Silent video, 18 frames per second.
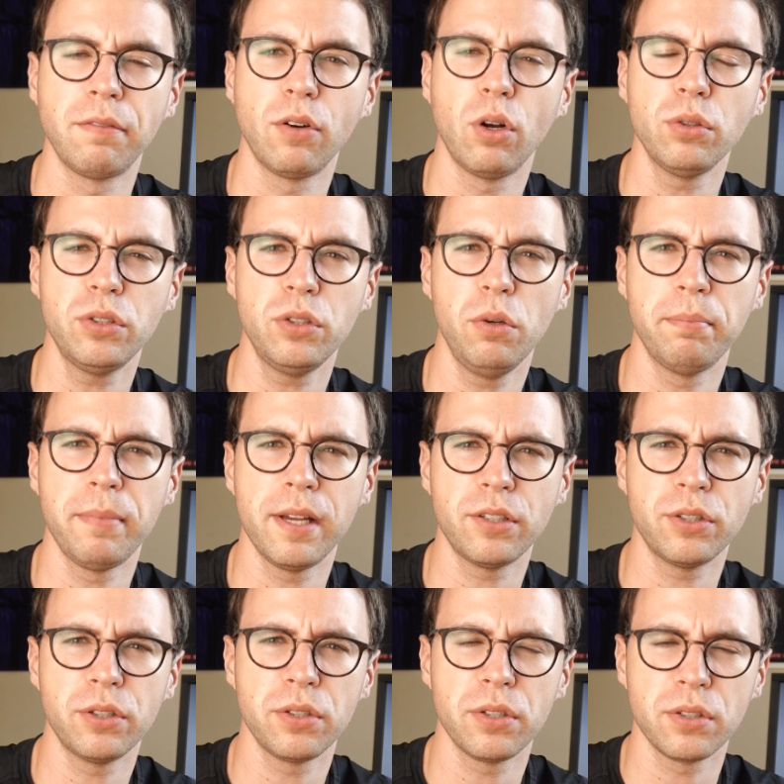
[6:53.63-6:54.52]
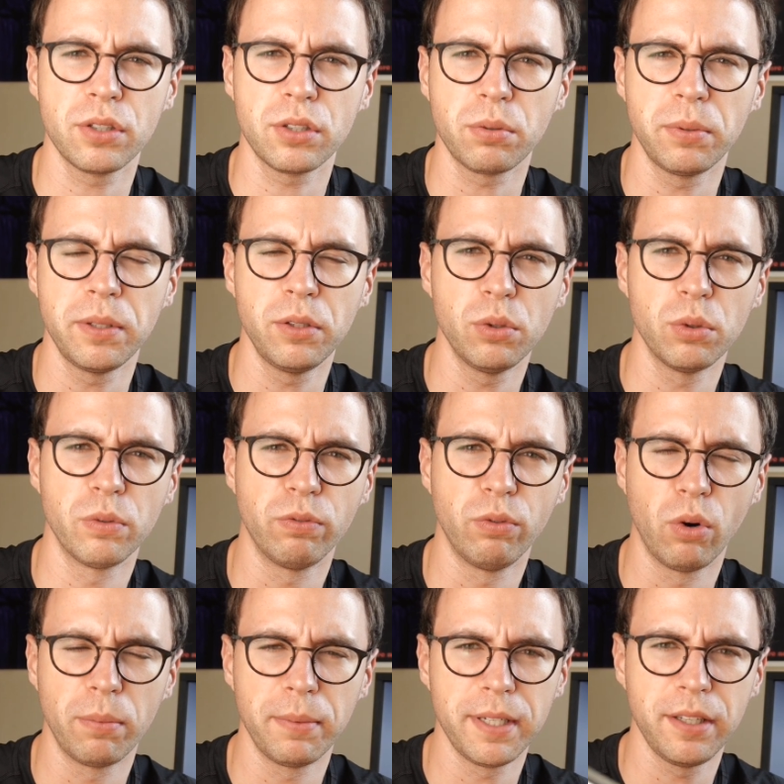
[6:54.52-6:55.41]
I've also measured screen
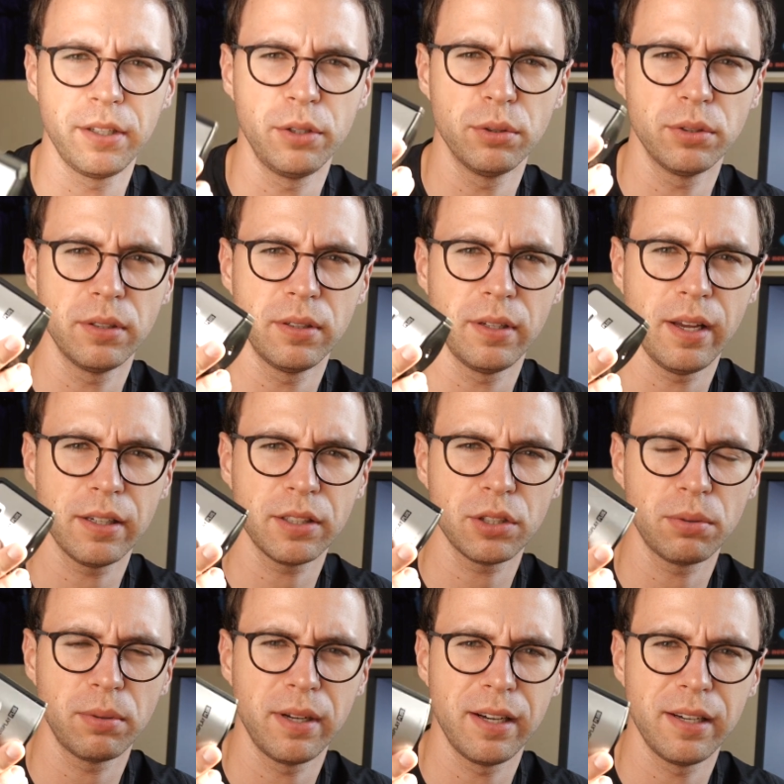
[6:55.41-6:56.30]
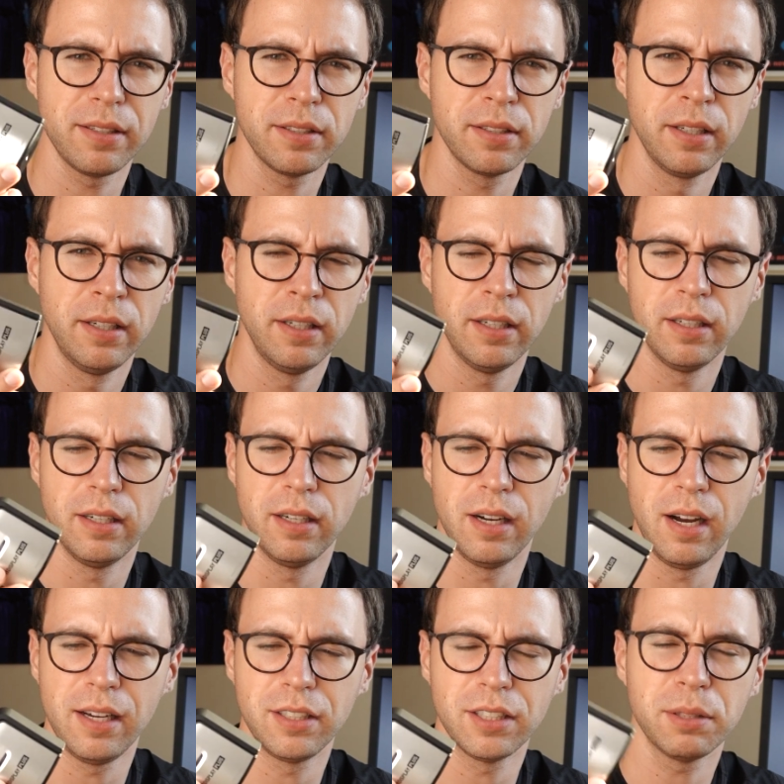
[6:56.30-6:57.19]
uniformity using X-Rite
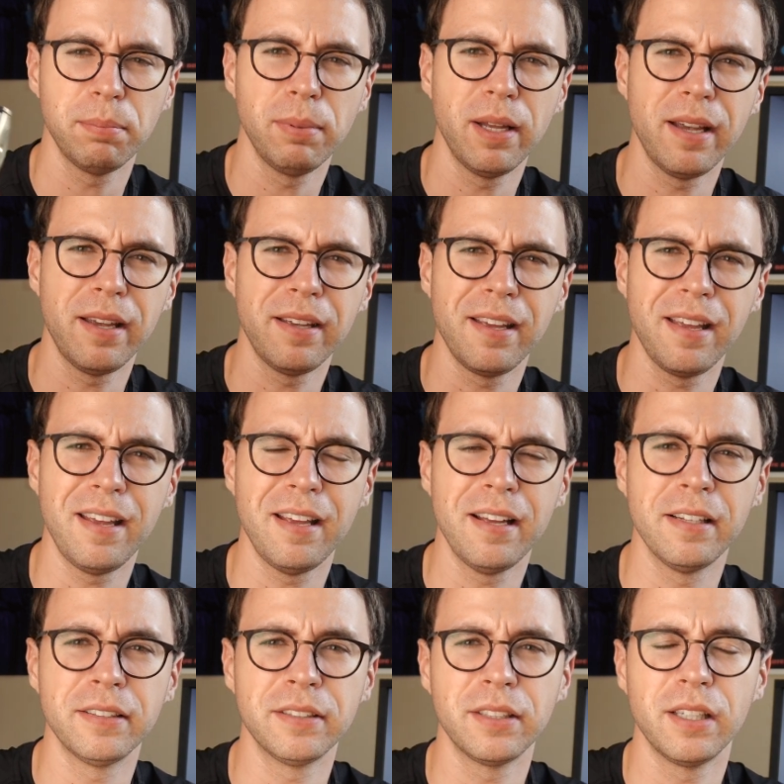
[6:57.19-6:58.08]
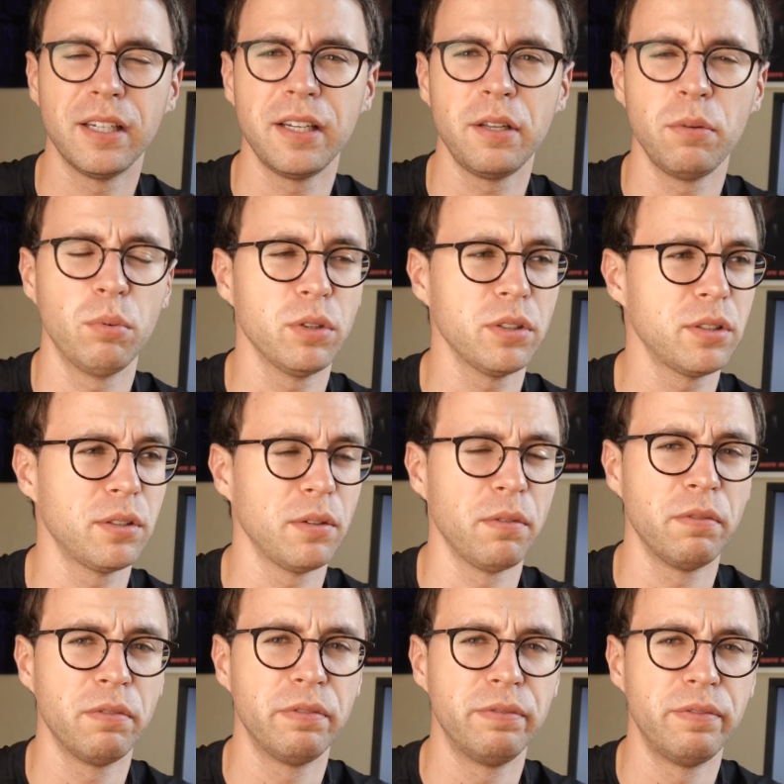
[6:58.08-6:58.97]
uh, iDisplay, and uh, it was
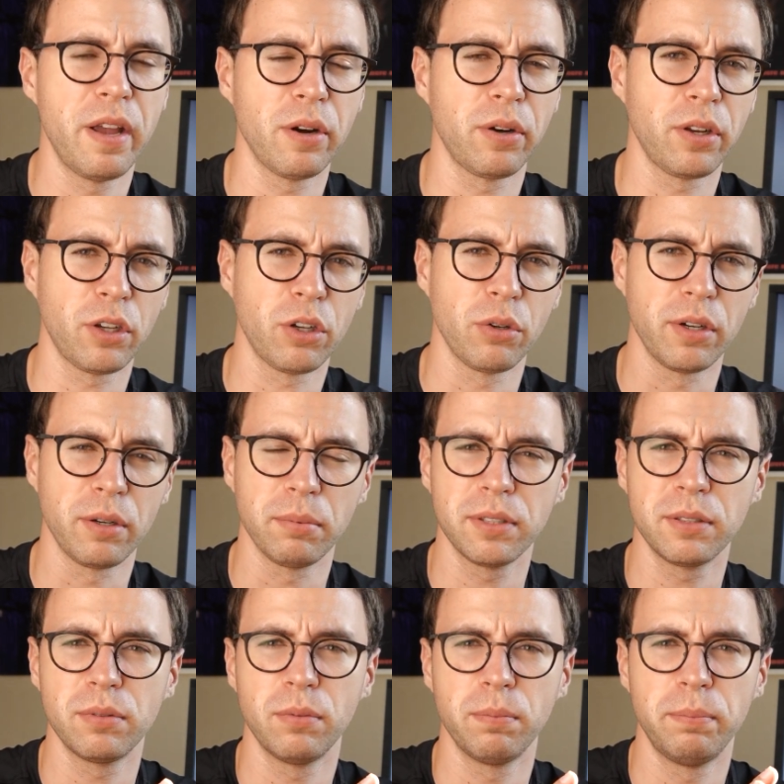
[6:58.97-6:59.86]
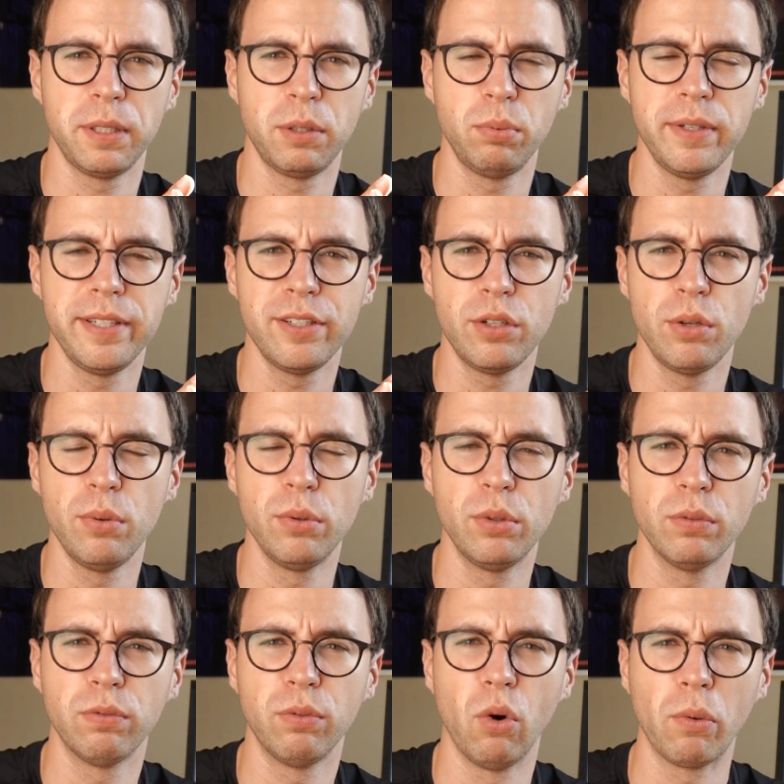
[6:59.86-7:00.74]
very good. It was between 2
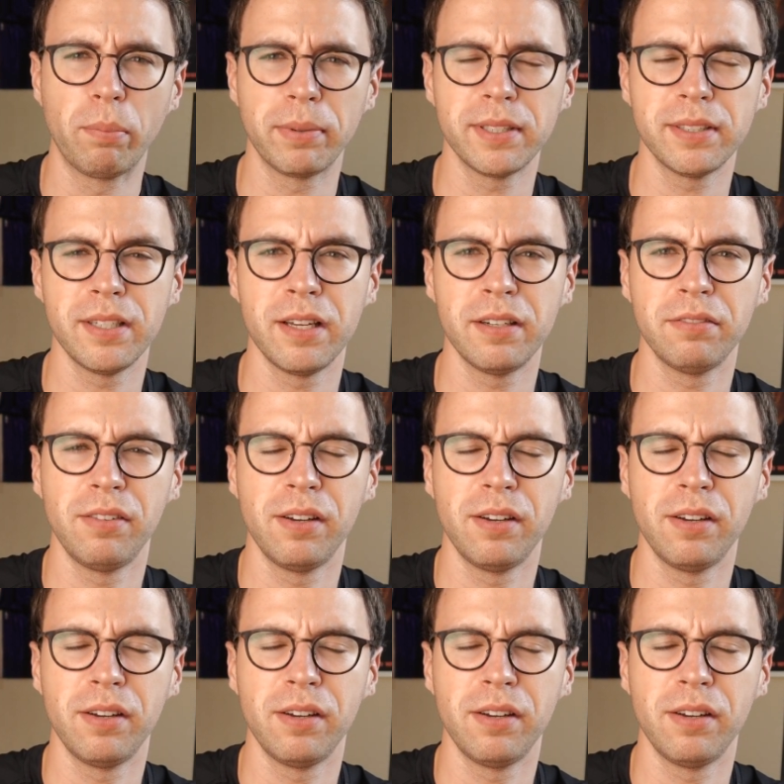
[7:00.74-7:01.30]
to 4%